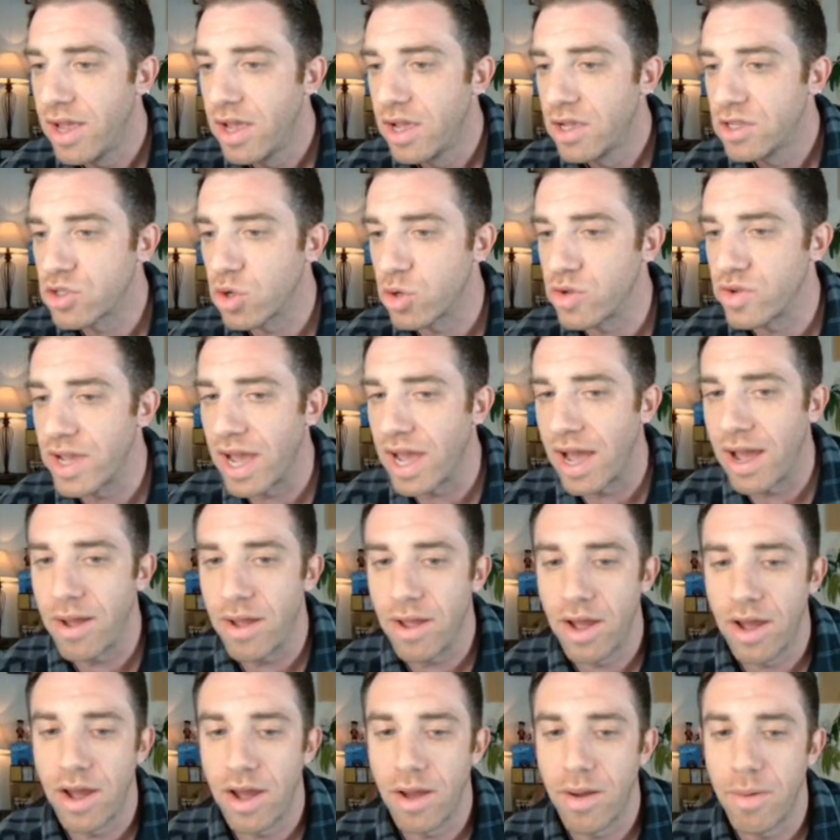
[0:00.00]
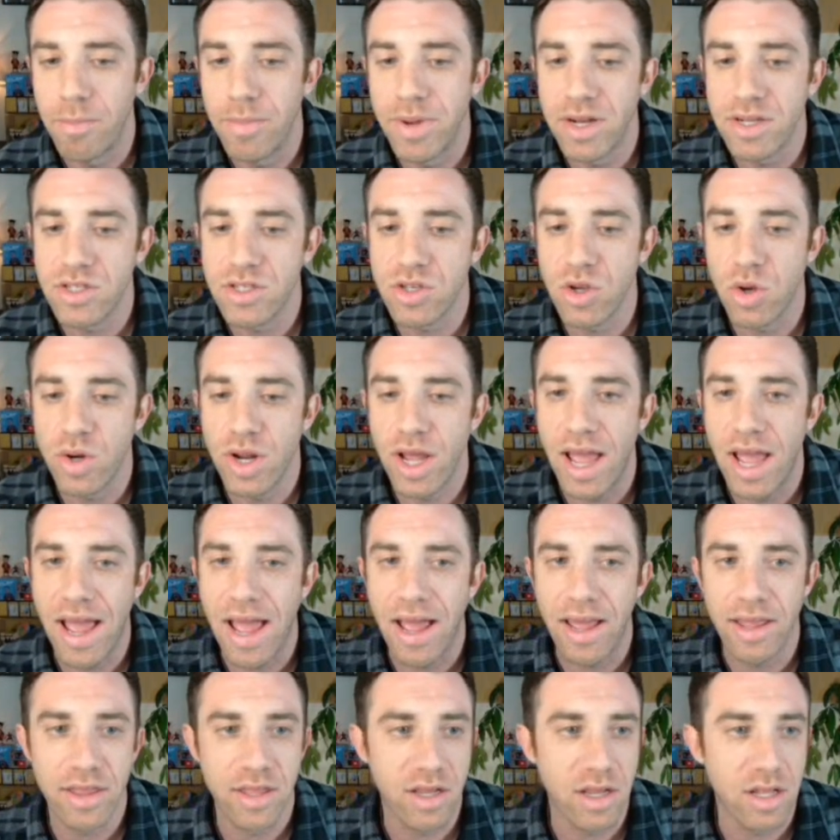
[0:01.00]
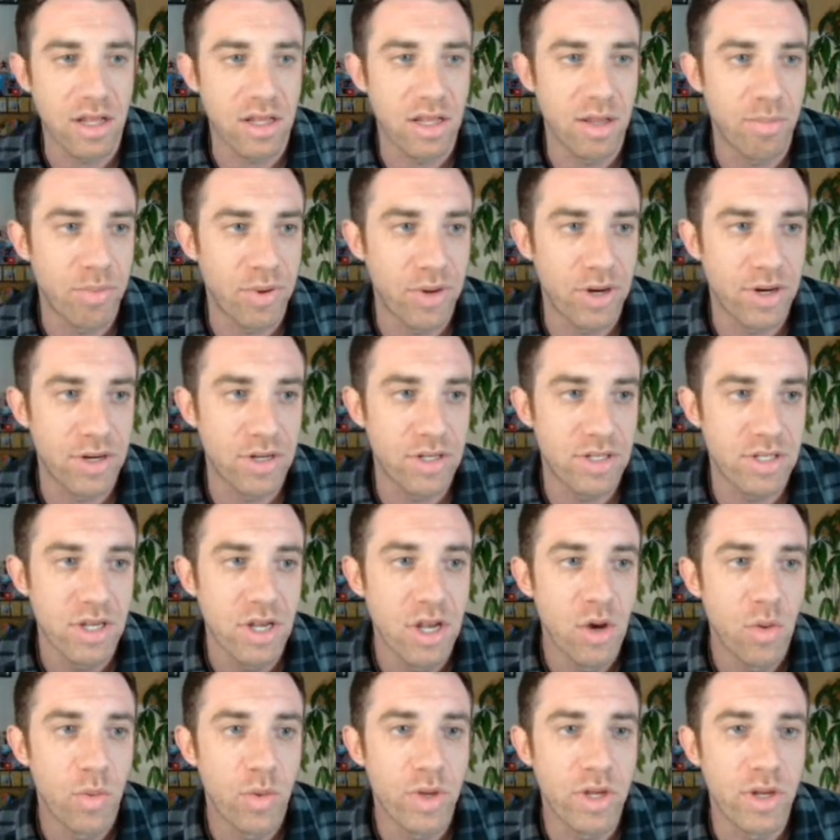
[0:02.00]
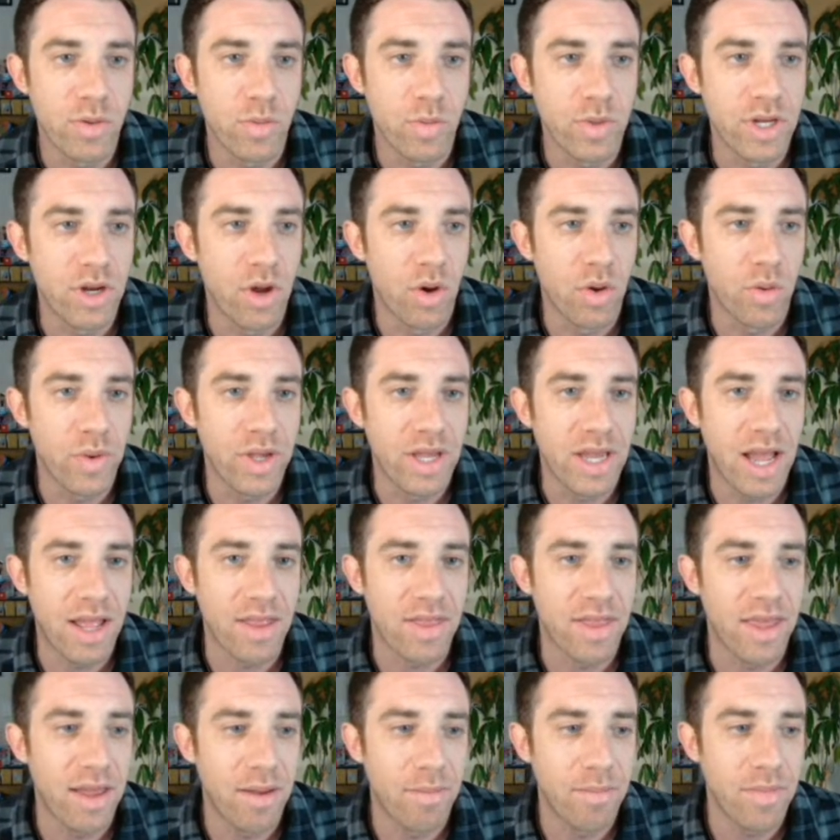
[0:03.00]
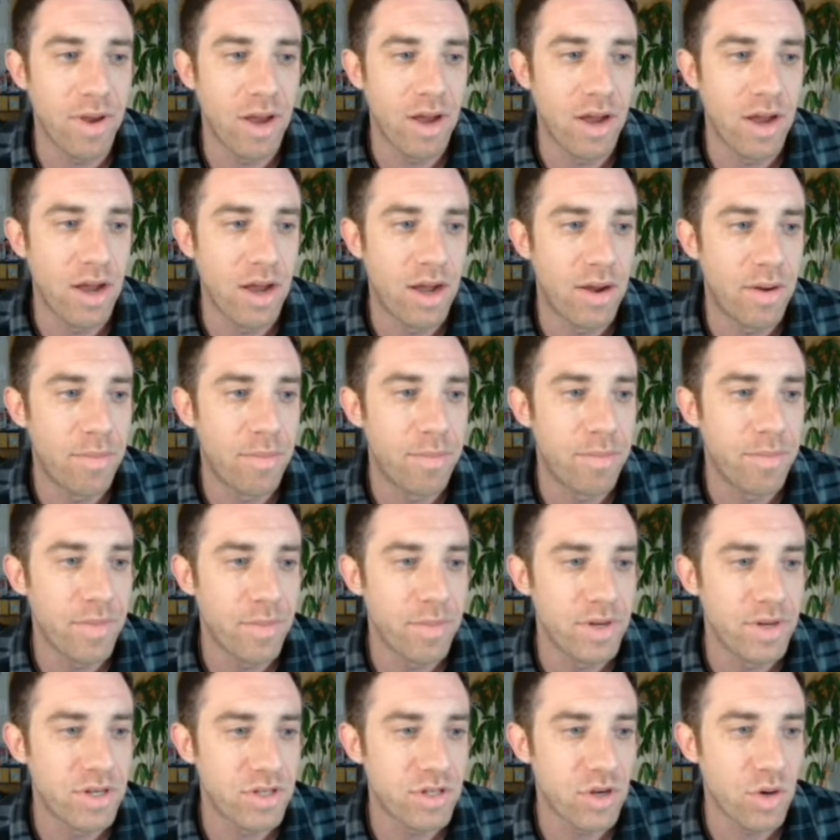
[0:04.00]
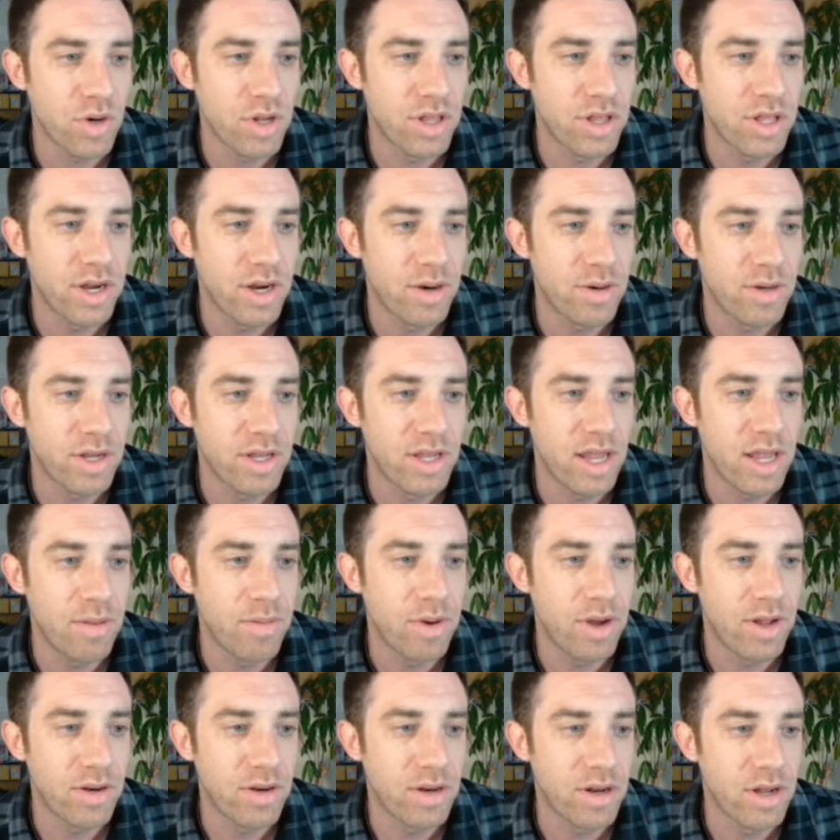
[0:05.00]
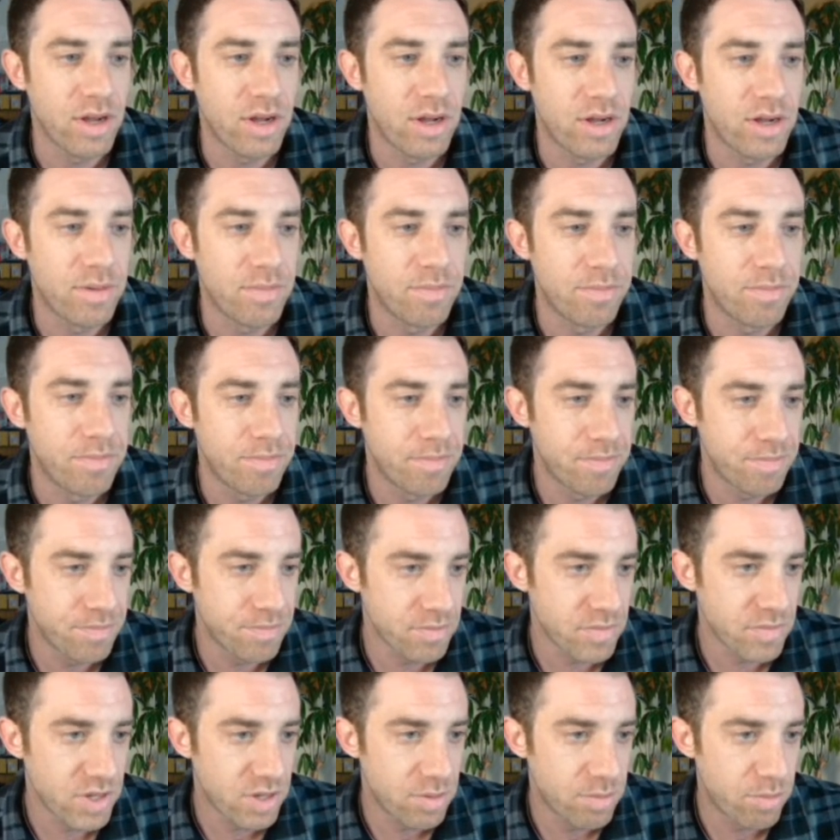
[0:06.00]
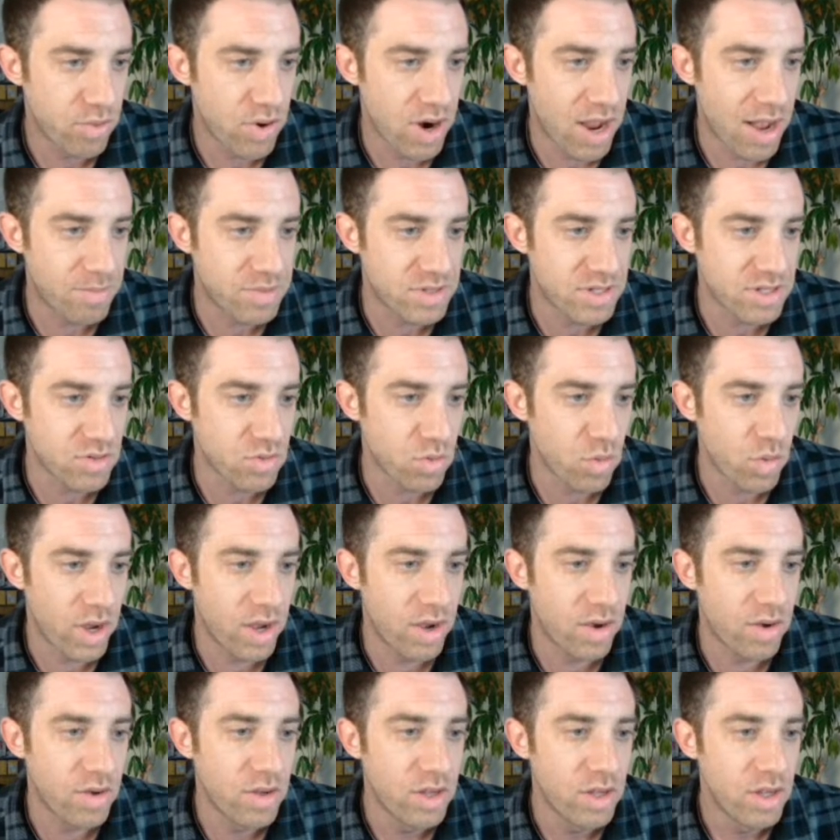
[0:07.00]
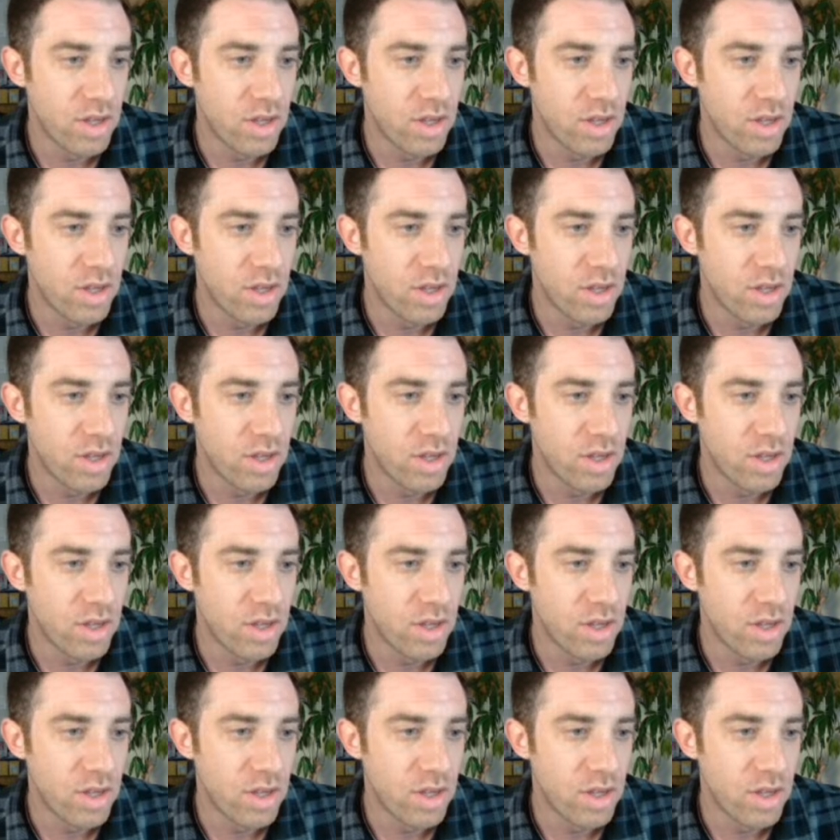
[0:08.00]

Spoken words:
So you got Minnesota at the Clippers. We know we got them. Let me just go to their game on props as well.